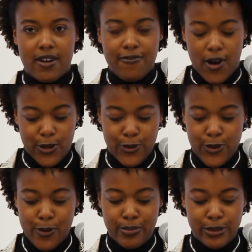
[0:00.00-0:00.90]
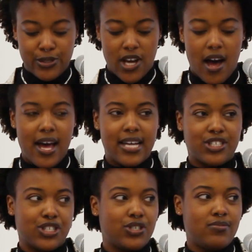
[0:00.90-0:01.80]
kind of follow your blue dot
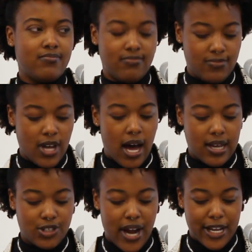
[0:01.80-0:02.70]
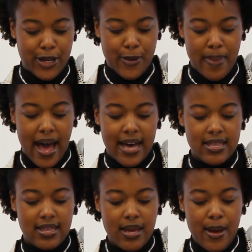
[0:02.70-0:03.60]
as you're uh, tracking your
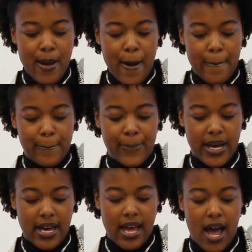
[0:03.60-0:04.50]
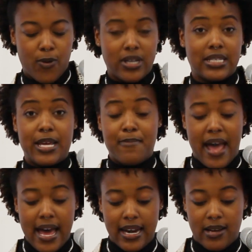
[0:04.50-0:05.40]
path. But I wanted to keep
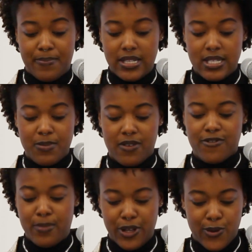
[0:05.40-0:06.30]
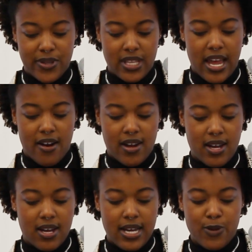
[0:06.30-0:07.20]
my head up and to be familiar with the
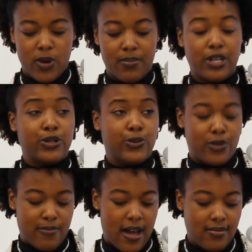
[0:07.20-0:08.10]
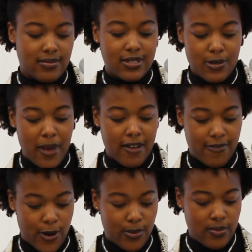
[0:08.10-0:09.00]
area. I didn't want to be glued with my, to my
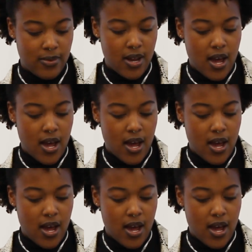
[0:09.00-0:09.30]
phone.